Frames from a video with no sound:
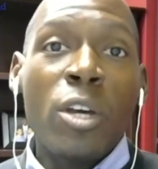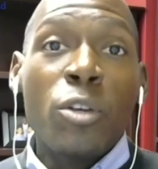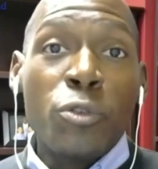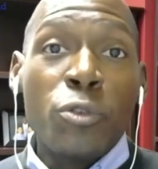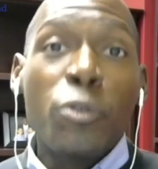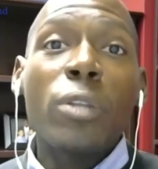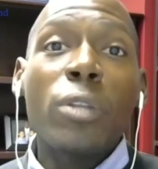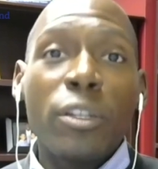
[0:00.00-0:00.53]

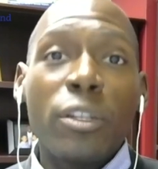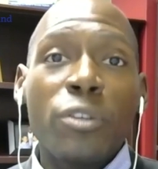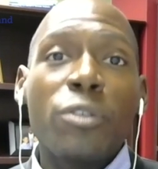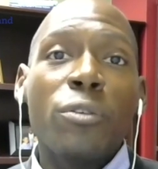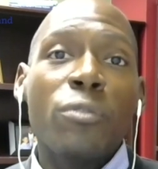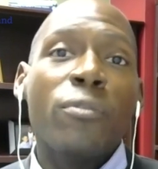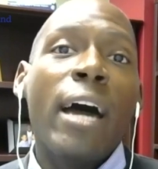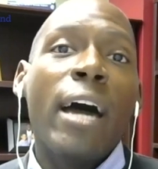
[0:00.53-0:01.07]
truly
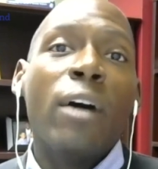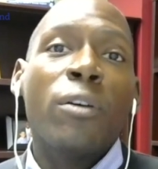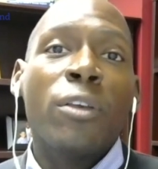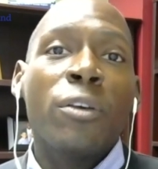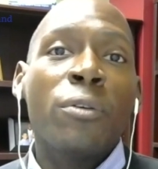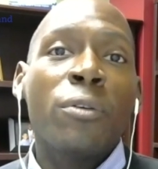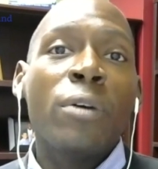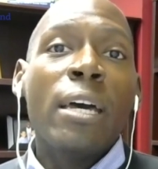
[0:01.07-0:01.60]
do
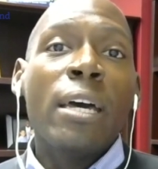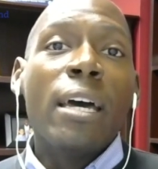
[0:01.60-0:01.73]
value